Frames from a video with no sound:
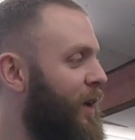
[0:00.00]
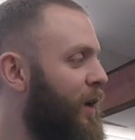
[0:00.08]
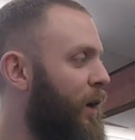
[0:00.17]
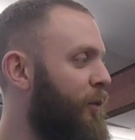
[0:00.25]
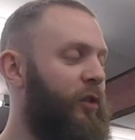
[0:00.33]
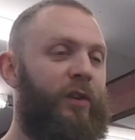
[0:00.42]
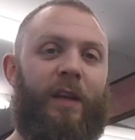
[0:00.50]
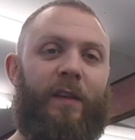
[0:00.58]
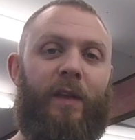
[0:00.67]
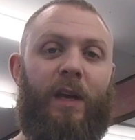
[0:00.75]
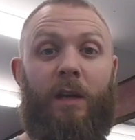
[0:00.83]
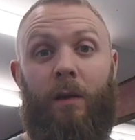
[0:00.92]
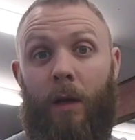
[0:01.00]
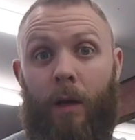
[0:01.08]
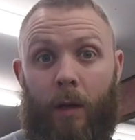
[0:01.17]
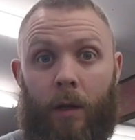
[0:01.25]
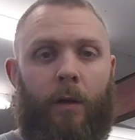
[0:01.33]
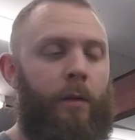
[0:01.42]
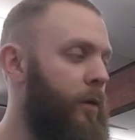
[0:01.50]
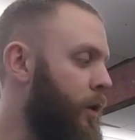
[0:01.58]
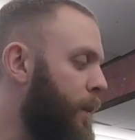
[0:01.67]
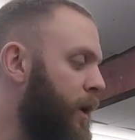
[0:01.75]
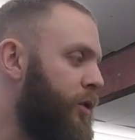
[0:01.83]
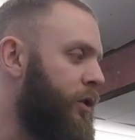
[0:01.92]
obviously the
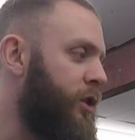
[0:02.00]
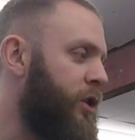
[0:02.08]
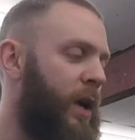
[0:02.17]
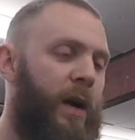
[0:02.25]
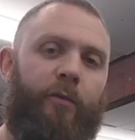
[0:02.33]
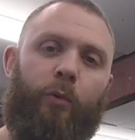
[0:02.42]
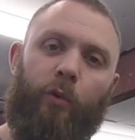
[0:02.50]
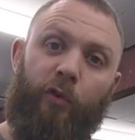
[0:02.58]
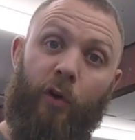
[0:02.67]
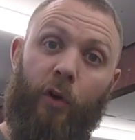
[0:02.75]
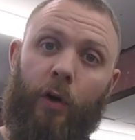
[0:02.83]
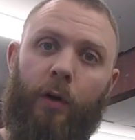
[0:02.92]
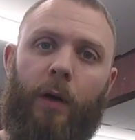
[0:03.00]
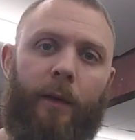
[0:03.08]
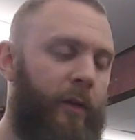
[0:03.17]
third motion shaft will turn